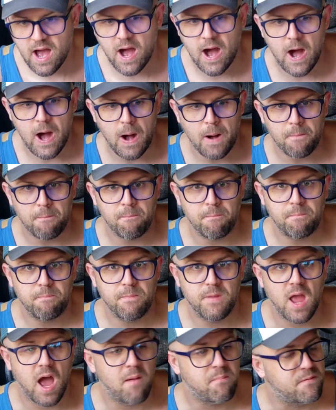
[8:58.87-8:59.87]
I've
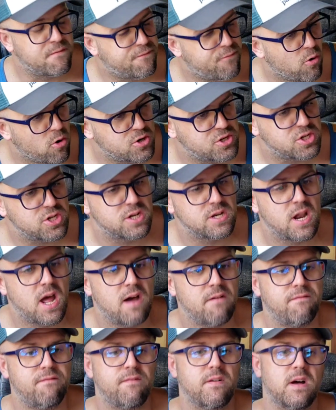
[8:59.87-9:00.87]
been fortunate
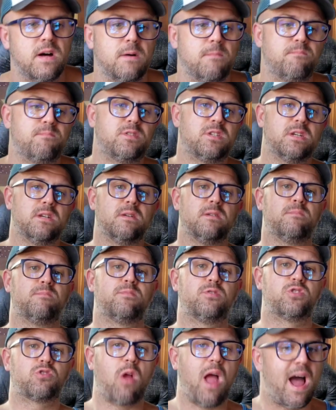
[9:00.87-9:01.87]
enough to
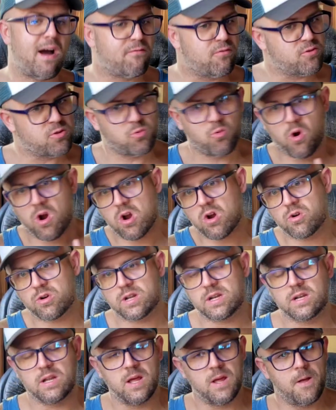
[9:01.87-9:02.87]
travel the
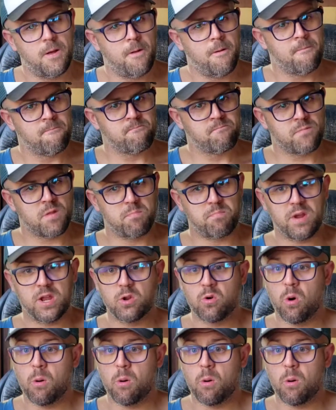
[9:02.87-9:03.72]
world and been